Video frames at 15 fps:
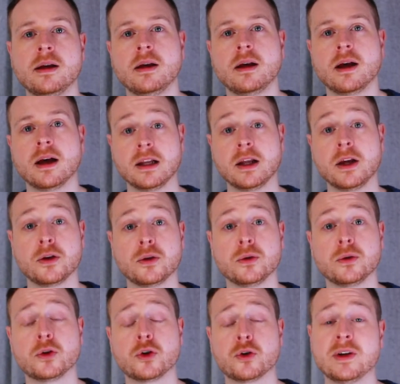Hello,
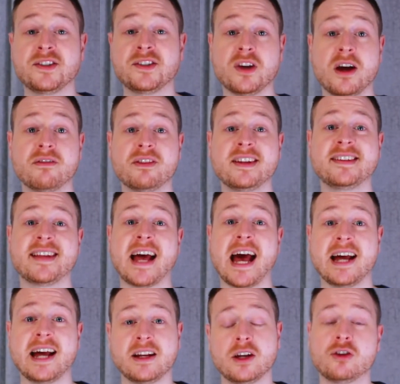Chris Jarvis
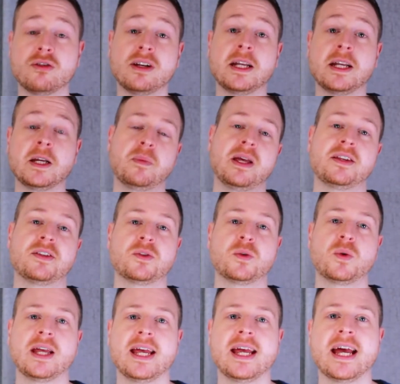at Acrylic Pixel
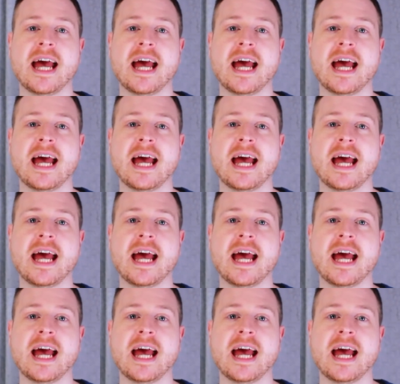here,